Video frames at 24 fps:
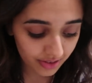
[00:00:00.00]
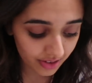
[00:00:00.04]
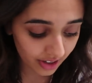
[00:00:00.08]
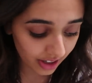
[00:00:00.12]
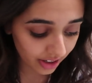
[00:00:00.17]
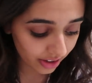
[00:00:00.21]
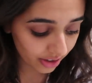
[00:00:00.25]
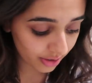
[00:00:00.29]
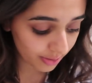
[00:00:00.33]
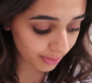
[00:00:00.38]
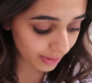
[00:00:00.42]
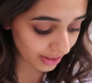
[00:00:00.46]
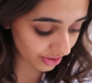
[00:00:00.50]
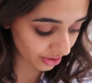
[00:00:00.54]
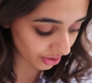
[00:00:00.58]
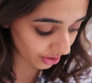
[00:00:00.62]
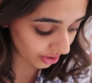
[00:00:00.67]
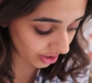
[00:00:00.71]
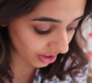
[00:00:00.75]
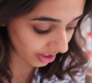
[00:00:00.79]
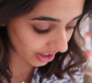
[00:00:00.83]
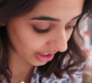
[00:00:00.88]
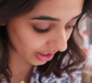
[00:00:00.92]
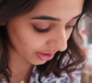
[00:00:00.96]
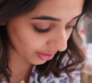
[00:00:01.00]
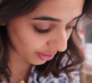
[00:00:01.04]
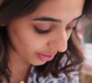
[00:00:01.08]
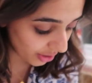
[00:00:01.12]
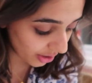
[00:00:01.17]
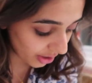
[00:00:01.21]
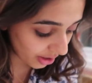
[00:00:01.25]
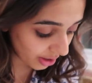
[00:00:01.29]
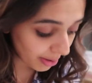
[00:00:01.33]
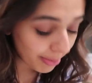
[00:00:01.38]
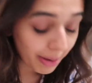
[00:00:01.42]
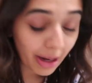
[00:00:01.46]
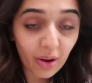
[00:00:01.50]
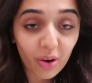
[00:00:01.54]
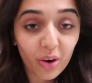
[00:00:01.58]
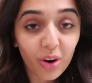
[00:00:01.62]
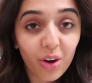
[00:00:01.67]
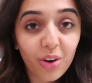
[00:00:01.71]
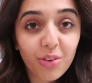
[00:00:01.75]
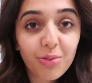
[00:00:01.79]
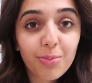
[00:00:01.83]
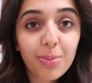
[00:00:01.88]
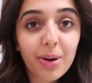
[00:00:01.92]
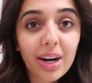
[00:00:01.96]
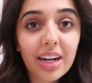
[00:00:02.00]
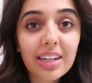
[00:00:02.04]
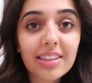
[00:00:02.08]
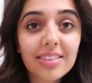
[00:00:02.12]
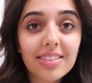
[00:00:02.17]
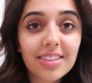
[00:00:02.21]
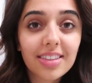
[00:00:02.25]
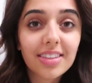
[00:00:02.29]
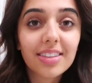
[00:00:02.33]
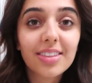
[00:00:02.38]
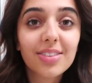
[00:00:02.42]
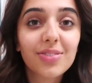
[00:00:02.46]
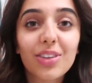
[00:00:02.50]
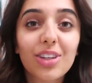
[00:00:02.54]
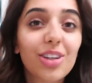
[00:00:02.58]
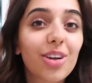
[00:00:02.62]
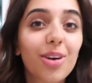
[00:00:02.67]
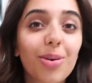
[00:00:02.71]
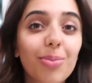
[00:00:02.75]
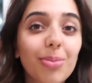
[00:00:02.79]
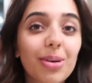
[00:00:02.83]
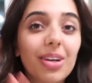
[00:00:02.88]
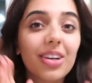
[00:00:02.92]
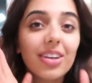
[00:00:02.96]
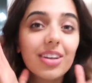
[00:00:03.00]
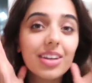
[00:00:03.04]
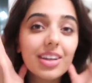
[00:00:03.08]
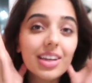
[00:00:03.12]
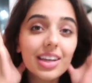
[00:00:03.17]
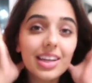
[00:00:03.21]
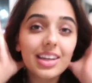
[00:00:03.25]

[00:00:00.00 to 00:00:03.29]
I know I've been talking about a lot of brands in this video, but